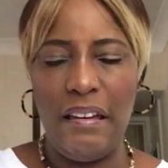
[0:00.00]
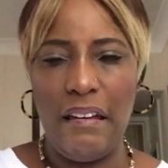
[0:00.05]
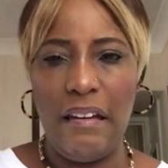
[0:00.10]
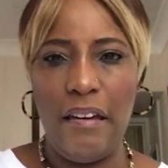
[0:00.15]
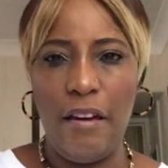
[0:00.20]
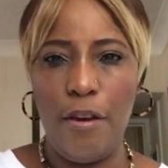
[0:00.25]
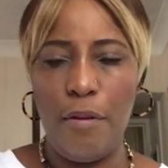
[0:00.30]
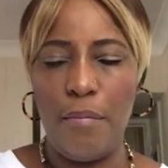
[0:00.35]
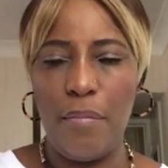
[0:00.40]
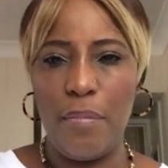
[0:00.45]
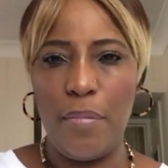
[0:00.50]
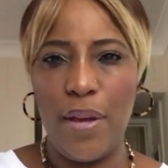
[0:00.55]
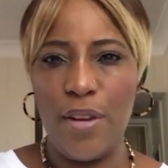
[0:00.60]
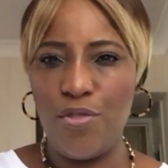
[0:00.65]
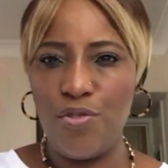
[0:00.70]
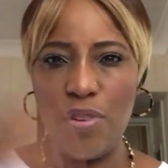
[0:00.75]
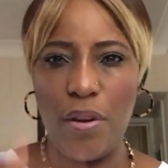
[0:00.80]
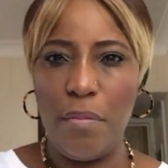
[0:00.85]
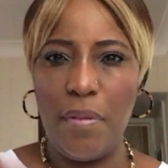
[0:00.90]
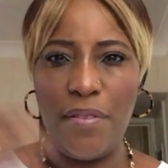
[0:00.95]
um
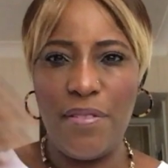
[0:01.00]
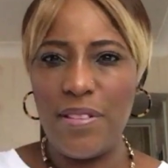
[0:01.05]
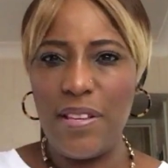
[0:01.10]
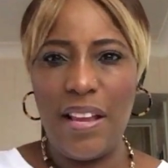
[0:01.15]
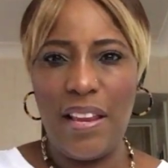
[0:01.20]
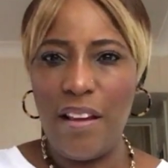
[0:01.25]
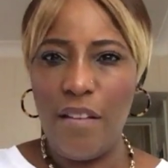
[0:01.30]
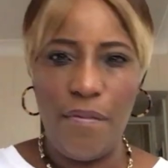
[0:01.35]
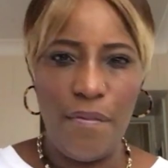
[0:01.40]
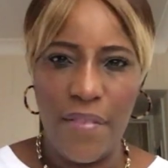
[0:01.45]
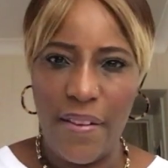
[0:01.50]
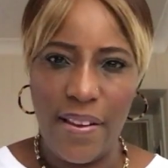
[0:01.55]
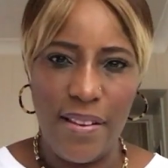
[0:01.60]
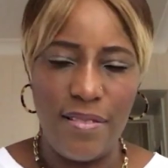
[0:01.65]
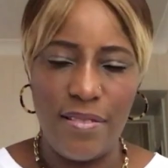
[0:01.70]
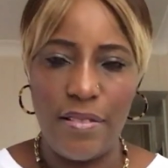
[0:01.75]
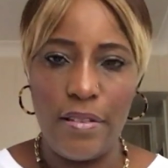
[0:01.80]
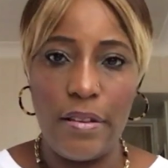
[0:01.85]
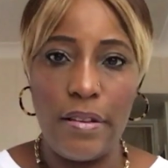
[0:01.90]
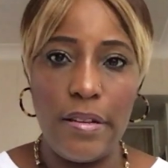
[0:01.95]
extramarital
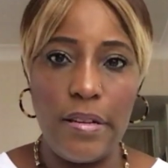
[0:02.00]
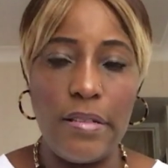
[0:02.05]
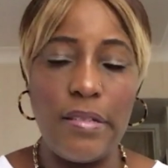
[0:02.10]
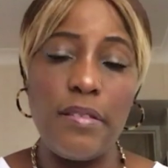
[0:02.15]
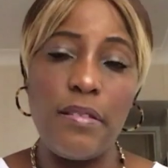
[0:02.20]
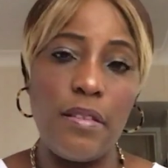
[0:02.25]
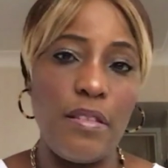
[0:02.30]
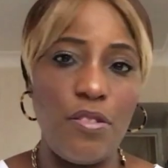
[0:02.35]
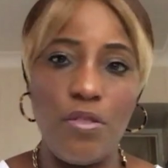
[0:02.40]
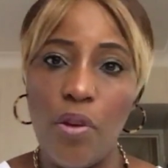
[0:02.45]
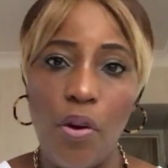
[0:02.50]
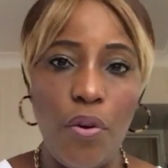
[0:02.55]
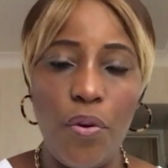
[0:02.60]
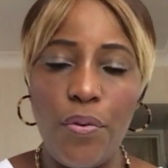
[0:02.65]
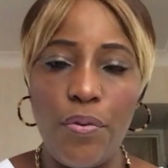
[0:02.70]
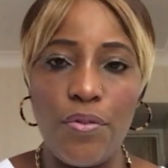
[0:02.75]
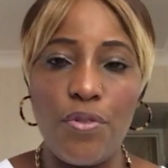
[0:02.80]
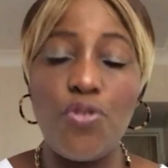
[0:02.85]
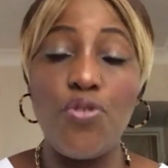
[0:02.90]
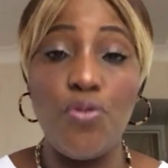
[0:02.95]
affairs is, is not
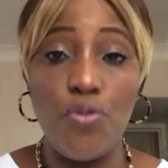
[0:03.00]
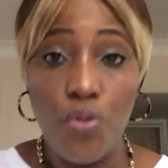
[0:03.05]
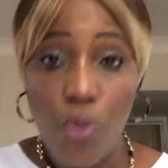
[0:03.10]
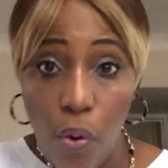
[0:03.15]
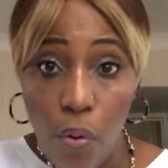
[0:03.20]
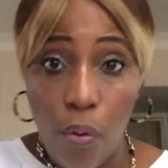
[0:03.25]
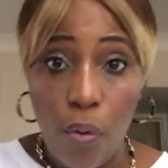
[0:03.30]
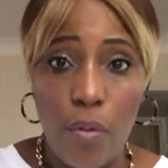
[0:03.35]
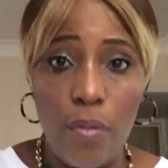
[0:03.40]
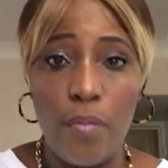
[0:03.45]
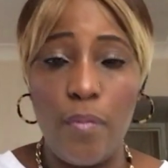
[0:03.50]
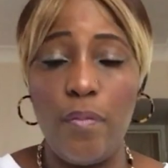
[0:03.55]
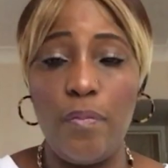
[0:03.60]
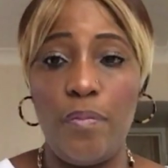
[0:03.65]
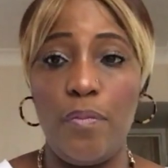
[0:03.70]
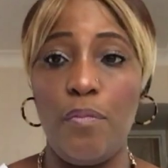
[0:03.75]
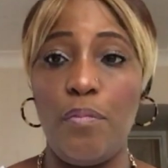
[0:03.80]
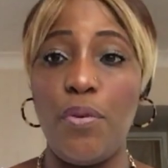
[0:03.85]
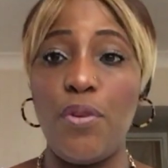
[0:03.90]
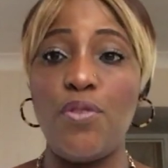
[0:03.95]
good. You know,
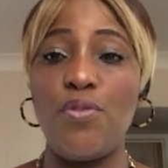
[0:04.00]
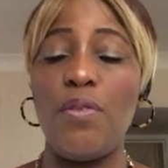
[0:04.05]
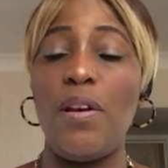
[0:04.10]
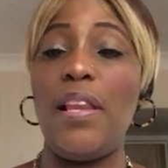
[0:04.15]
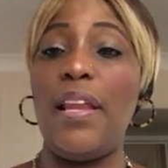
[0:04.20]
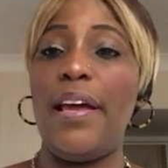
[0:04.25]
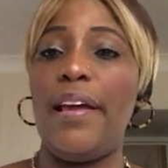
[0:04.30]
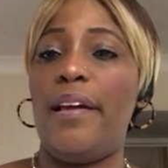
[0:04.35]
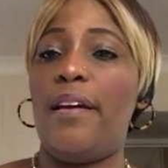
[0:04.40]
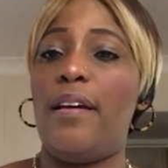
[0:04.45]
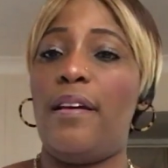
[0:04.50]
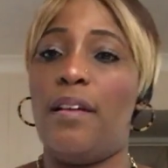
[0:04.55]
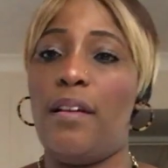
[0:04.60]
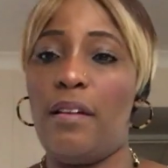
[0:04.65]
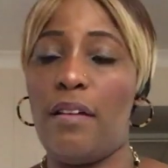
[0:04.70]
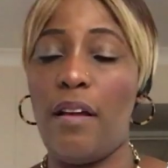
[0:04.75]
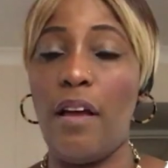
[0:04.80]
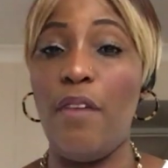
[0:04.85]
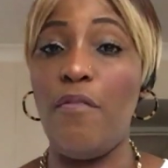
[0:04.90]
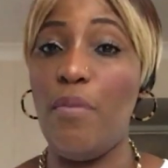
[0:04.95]
but you're like,
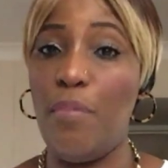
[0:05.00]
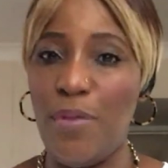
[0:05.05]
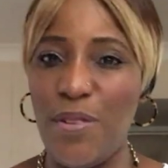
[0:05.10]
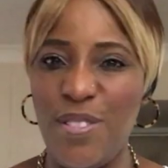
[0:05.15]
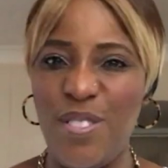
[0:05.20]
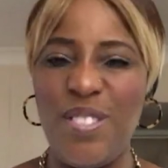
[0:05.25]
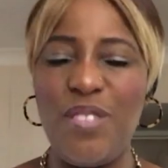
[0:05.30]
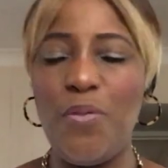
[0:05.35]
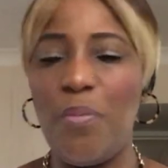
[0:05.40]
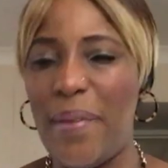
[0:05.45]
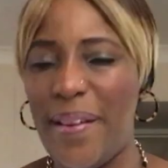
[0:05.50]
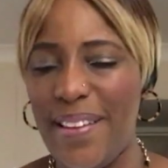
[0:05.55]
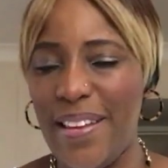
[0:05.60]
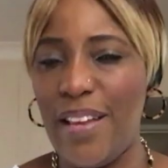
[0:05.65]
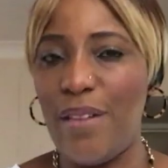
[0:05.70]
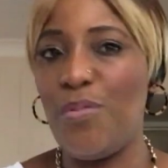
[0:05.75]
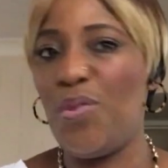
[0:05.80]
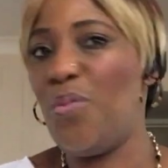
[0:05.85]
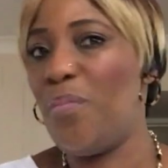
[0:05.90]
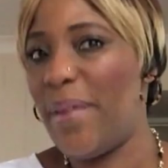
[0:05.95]
everybody's don't mind
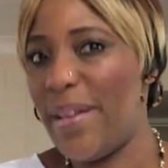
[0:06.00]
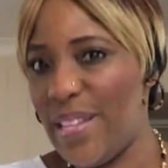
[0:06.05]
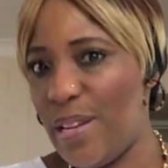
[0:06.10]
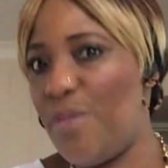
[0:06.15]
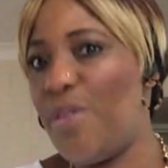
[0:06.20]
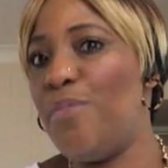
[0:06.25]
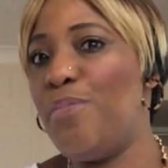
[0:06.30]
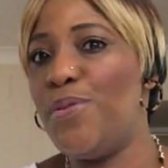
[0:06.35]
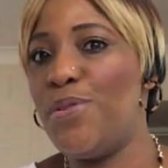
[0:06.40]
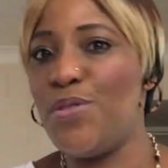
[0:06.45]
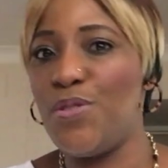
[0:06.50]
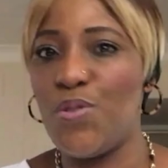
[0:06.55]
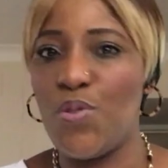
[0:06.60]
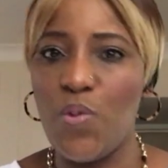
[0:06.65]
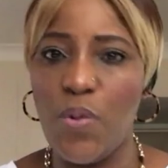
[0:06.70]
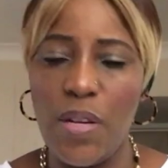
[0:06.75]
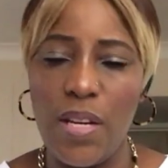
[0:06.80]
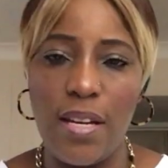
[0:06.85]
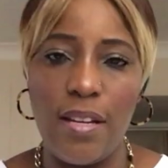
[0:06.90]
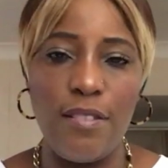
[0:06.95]
them, don't mind them, everybody's
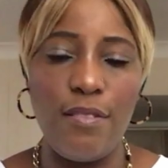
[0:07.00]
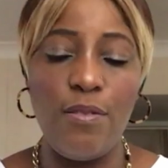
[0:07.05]
doing it.